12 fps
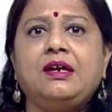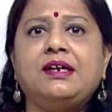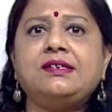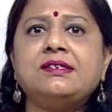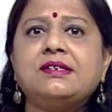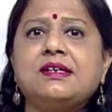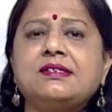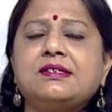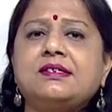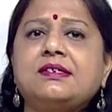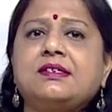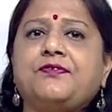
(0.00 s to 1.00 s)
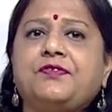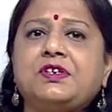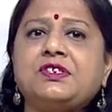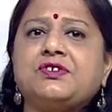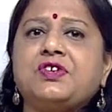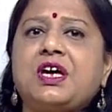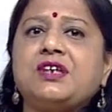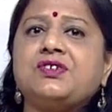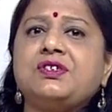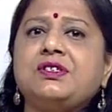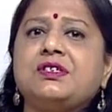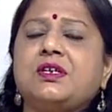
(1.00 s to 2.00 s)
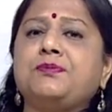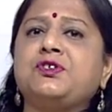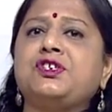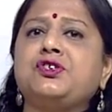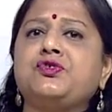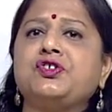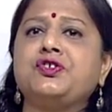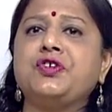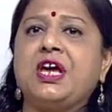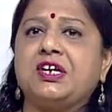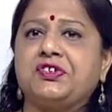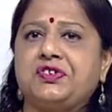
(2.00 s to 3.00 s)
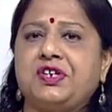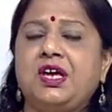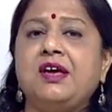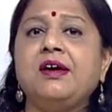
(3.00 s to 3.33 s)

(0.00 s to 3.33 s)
Let us consider the first reaction, the substitution reaction.